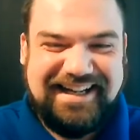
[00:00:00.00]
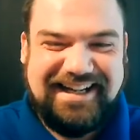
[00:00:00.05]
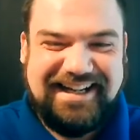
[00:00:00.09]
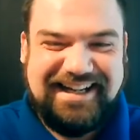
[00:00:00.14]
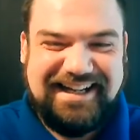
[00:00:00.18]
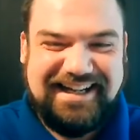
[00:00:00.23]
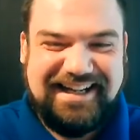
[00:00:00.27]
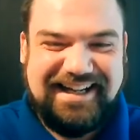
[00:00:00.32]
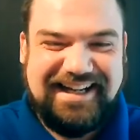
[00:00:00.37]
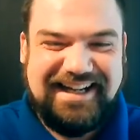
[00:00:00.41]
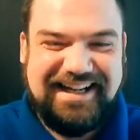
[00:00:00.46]

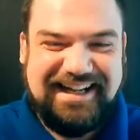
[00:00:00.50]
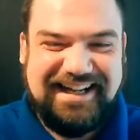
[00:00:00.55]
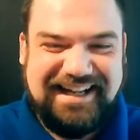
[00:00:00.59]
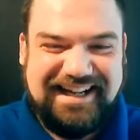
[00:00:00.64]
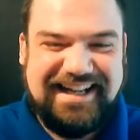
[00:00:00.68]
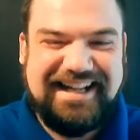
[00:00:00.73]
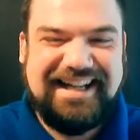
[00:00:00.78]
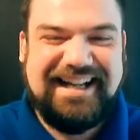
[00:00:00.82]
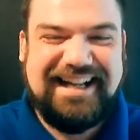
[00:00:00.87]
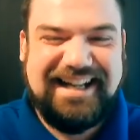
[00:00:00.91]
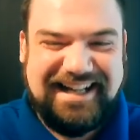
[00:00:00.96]
beer cans,
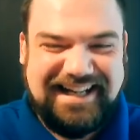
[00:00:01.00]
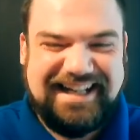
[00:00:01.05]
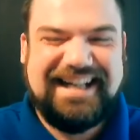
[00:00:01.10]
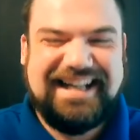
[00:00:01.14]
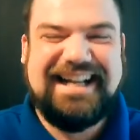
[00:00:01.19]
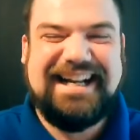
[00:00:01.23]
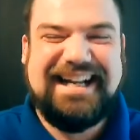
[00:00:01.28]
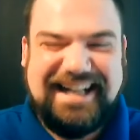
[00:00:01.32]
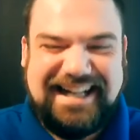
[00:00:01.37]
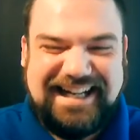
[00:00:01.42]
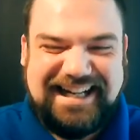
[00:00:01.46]
okay? Now
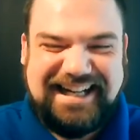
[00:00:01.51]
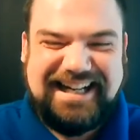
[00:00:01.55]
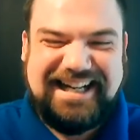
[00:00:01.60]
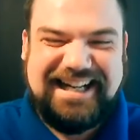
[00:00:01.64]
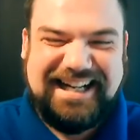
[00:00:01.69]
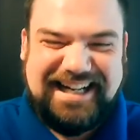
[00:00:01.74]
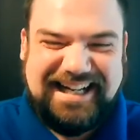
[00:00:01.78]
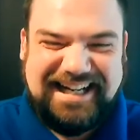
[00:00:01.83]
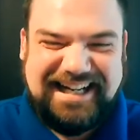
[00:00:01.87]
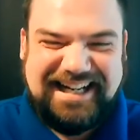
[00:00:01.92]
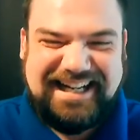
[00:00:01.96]
think about
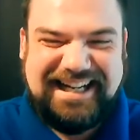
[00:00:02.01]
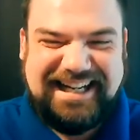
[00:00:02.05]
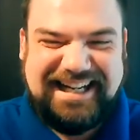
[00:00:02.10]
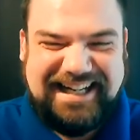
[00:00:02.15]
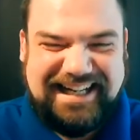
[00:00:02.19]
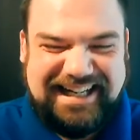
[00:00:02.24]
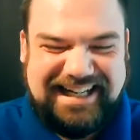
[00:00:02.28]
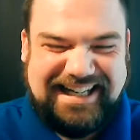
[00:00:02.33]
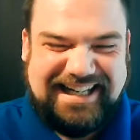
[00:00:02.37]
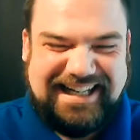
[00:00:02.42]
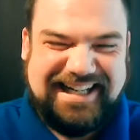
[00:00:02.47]
it. I
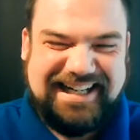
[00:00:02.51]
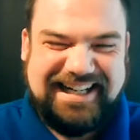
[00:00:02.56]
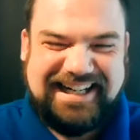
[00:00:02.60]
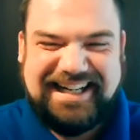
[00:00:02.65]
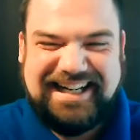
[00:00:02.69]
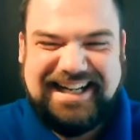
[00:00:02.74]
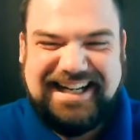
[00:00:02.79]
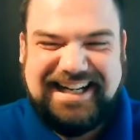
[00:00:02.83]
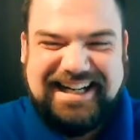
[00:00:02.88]
repurpose it.